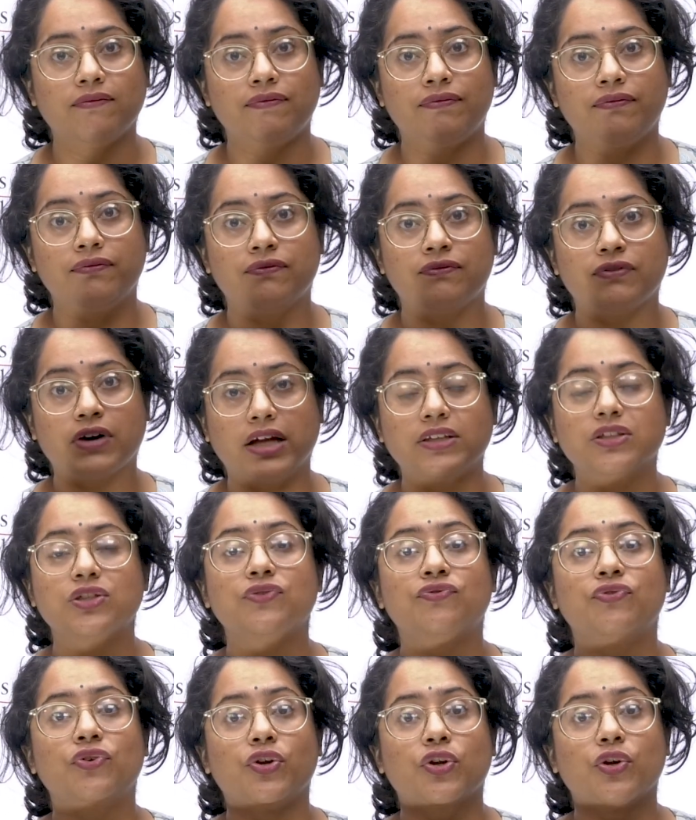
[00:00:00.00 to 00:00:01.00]

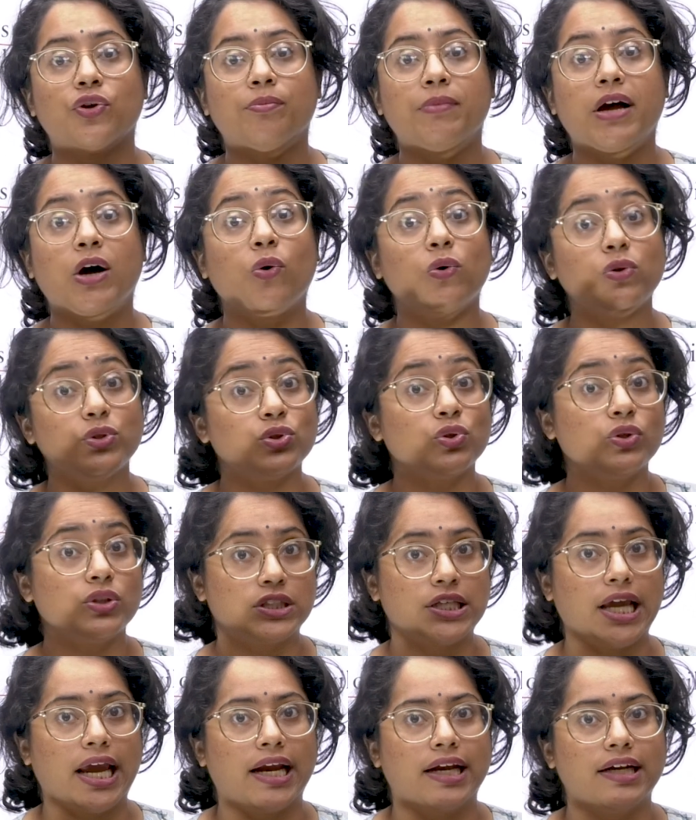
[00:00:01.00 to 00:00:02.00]
Francis Fukuyama also
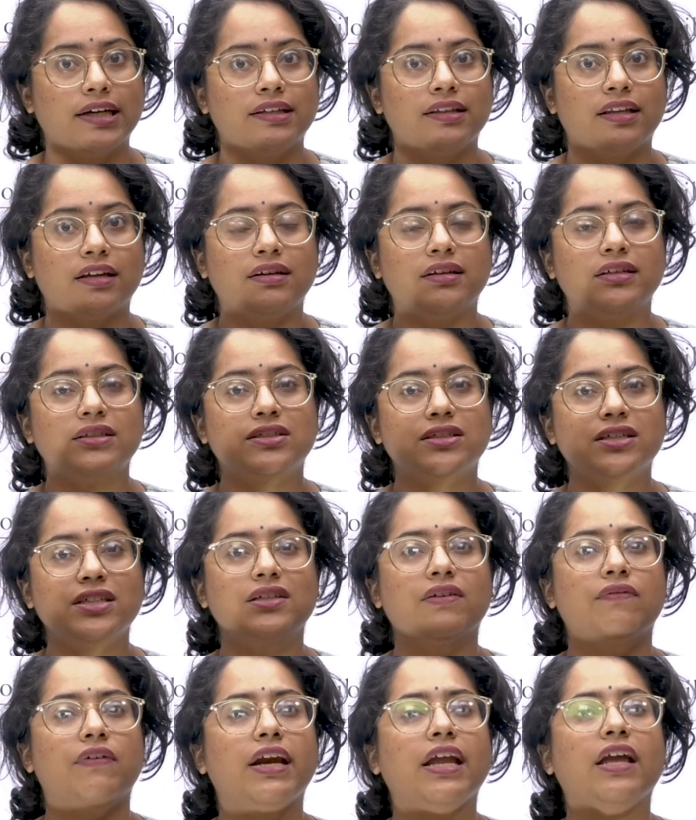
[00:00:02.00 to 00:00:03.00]
said that history is
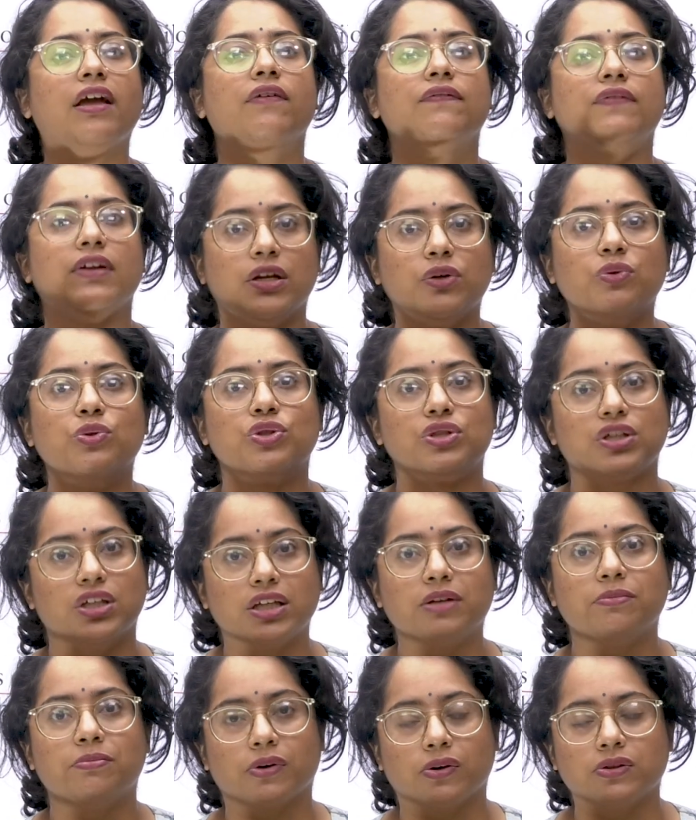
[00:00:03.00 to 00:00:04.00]
a very
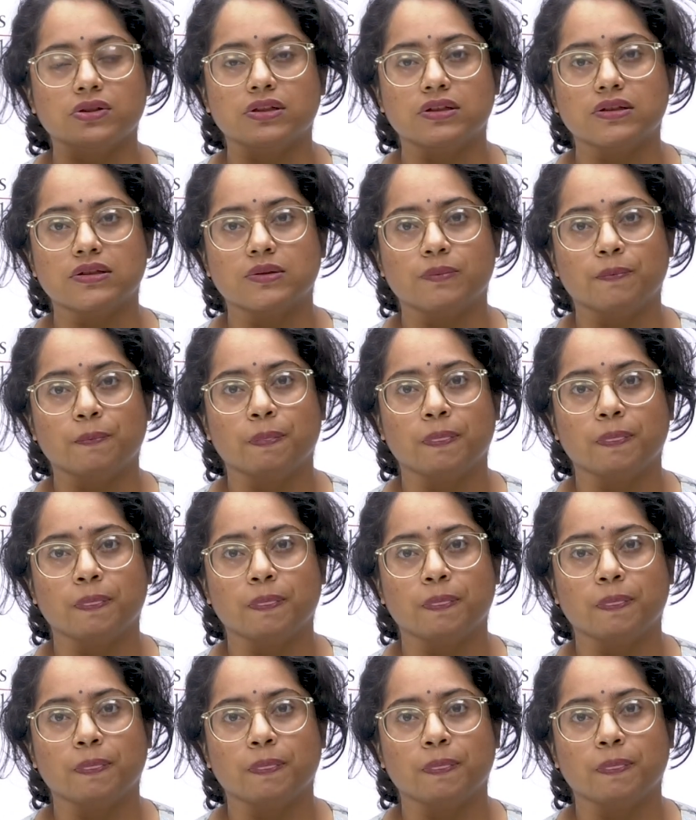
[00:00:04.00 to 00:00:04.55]
evolutionary process.